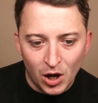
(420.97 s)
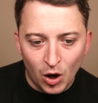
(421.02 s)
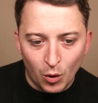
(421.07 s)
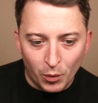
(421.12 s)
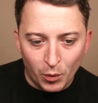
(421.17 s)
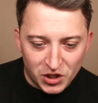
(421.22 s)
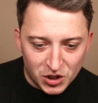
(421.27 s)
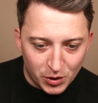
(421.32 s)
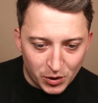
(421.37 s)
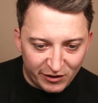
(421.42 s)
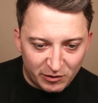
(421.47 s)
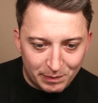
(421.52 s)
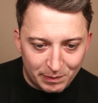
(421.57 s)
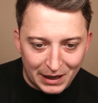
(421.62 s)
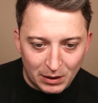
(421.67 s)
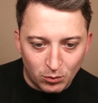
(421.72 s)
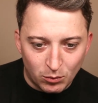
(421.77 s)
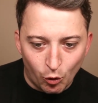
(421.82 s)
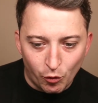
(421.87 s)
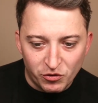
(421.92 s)
We still have to
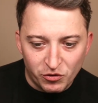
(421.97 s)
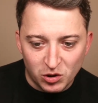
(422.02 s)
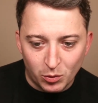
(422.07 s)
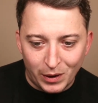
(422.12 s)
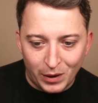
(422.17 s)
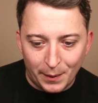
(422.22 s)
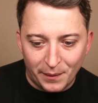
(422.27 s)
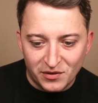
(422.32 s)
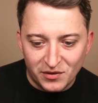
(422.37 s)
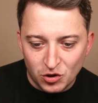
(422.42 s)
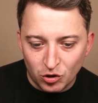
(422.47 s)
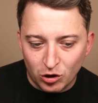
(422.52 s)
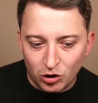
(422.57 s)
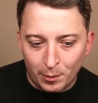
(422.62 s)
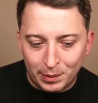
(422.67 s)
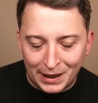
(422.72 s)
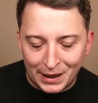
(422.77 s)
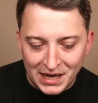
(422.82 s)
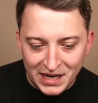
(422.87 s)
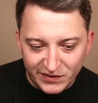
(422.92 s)
play Wolves away. We've still got to
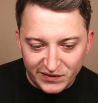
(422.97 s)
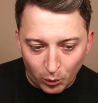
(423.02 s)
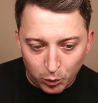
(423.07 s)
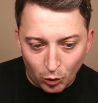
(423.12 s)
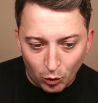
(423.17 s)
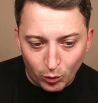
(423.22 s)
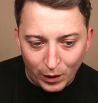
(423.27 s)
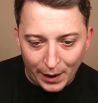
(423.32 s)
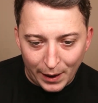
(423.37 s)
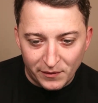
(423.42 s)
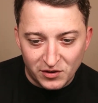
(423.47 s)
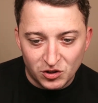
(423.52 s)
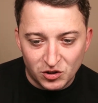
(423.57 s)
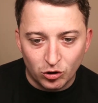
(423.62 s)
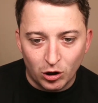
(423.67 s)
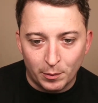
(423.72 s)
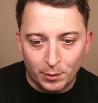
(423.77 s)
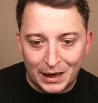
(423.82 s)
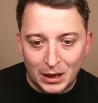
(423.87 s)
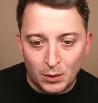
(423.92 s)
play Liverpool away. We've still
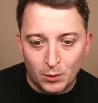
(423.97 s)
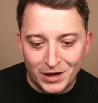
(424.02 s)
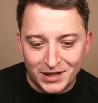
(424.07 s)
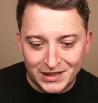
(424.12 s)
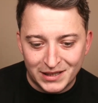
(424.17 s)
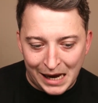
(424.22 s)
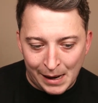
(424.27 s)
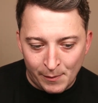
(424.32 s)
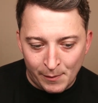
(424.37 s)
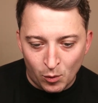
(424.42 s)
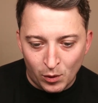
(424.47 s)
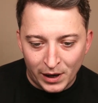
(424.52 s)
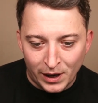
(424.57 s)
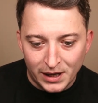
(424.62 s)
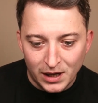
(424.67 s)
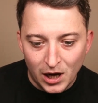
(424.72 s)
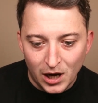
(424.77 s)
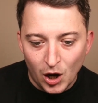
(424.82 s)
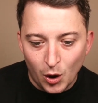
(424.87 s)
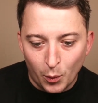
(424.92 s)
got to play West Ham away.
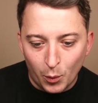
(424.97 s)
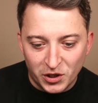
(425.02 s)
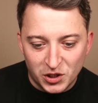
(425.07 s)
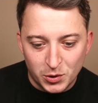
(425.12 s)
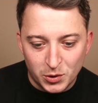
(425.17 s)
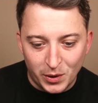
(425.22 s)
We still